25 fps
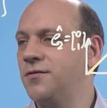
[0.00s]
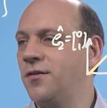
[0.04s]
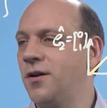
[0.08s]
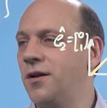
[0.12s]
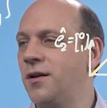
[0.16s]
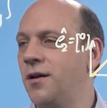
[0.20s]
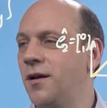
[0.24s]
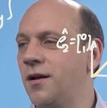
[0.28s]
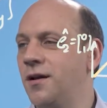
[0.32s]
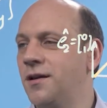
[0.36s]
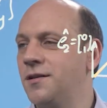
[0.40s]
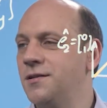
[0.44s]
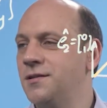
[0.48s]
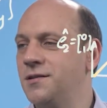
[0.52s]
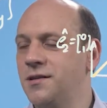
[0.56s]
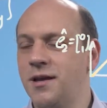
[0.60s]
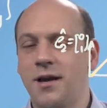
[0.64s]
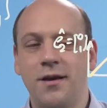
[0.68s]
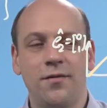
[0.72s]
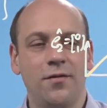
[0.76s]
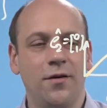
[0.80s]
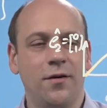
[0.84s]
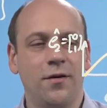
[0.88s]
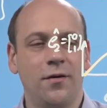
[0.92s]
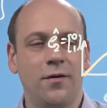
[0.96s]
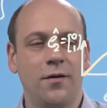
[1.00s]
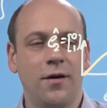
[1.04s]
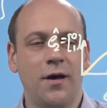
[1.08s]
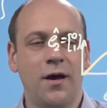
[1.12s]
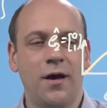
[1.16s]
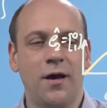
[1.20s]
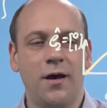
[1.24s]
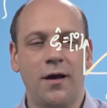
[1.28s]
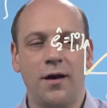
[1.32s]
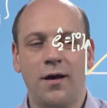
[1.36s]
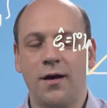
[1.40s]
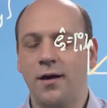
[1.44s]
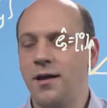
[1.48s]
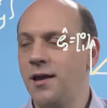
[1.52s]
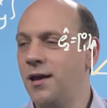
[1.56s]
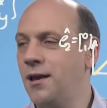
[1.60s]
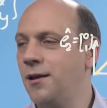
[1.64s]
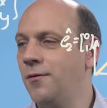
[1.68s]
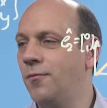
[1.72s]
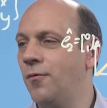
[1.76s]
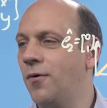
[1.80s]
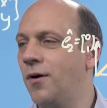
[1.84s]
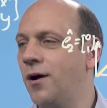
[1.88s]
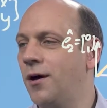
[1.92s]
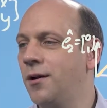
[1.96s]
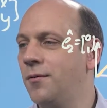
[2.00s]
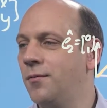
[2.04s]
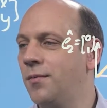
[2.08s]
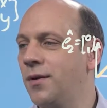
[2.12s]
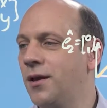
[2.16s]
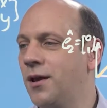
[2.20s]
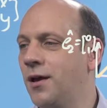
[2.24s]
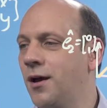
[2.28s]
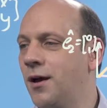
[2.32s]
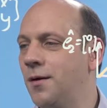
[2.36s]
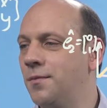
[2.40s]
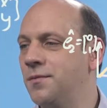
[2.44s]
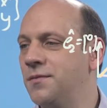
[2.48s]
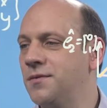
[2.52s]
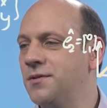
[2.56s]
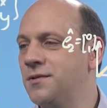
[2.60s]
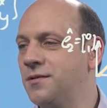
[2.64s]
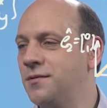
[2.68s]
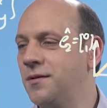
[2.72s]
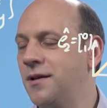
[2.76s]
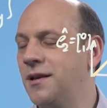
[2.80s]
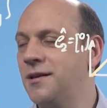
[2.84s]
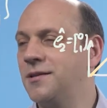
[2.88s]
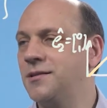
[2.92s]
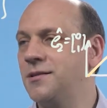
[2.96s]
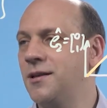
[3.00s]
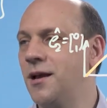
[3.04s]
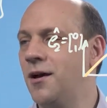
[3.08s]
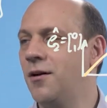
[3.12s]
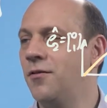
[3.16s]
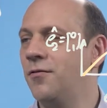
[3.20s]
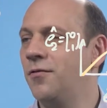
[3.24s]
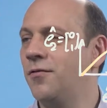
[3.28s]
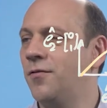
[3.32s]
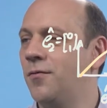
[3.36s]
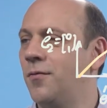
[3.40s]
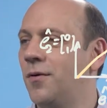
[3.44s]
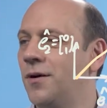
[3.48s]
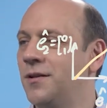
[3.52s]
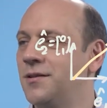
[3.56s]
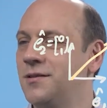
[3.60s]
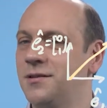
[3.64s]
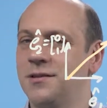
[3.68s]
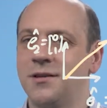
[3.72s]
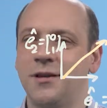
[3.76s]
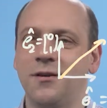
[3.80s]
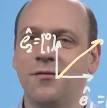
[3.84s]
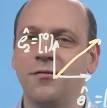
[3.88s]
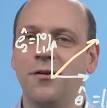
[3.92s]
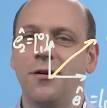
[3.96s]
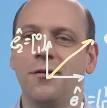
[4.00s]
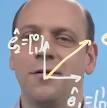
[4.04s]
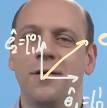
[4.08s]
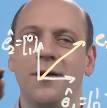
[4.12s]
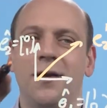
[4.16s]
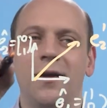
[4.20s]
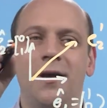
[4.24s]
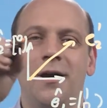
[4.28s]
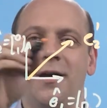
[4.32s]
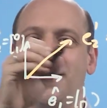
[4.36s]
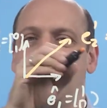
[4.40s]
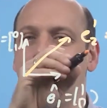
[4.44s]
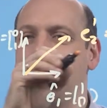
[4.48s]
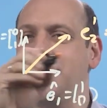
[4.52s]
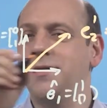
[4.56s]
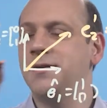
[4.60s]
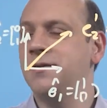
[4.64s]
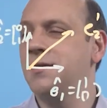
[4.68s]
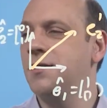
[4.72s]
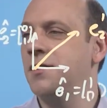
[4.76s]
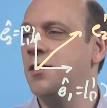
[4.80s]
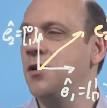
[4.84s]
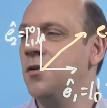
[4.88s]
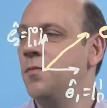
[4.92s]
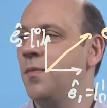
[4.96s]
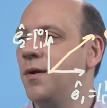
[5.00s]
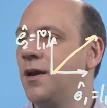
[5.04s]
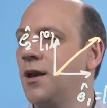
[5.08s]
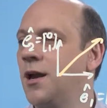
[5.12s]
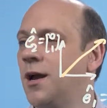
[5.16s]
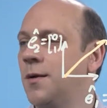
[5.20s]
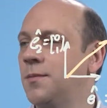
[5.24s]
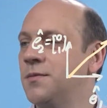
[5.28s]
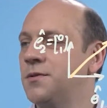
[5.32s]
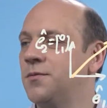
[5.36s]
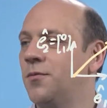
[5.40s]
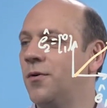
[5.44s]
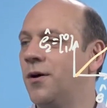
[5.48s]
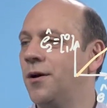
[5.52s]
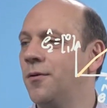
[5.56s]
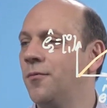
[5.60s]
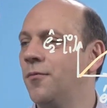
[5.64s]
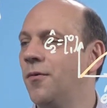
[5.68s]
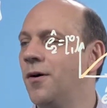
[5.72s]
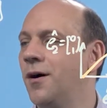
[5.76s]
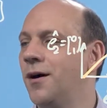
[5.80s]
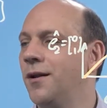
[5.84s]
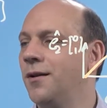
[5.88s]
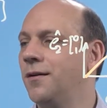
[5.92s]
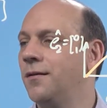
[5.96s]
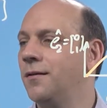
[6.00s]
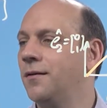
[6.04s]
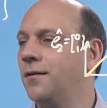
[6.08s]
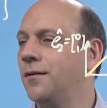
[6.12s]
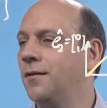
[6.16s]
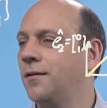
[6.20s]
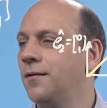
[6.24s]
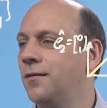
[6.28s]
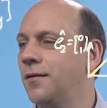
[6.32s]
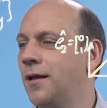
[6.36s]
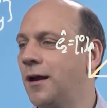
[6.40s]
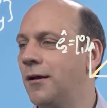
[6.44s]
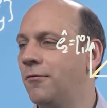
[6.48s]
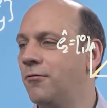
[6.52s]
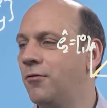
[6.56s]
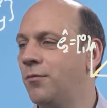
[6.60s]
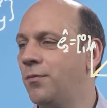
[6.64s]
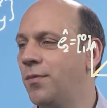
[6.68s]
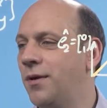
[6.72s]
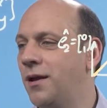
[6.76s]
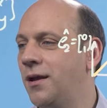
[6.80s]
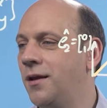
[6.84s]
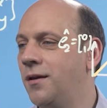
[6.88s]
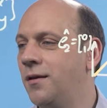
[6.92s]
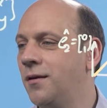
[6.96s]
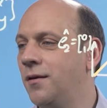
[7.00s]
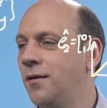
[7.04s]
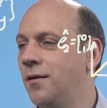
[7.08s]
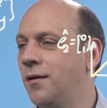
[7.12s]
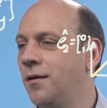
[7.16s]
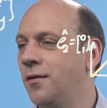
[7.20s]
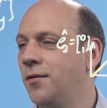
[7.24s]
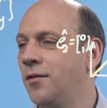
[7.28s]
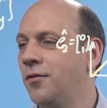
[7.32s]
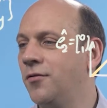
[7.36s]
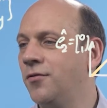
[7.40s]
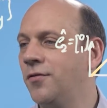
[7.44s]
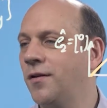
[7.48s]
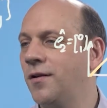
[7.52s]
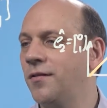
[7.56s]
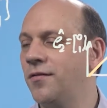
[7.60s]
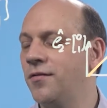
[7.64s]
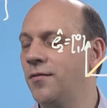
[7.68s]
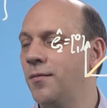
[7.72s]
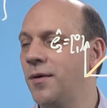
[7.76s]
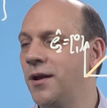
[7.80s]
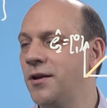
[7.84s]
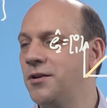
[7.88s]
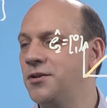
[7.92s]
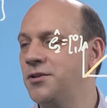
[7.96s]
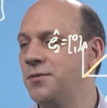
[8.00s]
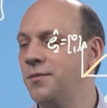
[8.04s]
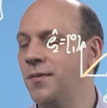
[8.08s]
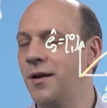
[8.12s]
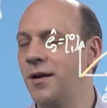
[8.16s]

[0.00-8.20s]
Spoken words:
right? I can say that E1 becomes itself, 1, 0, and E2 becomes 1, 1. That would be the transformation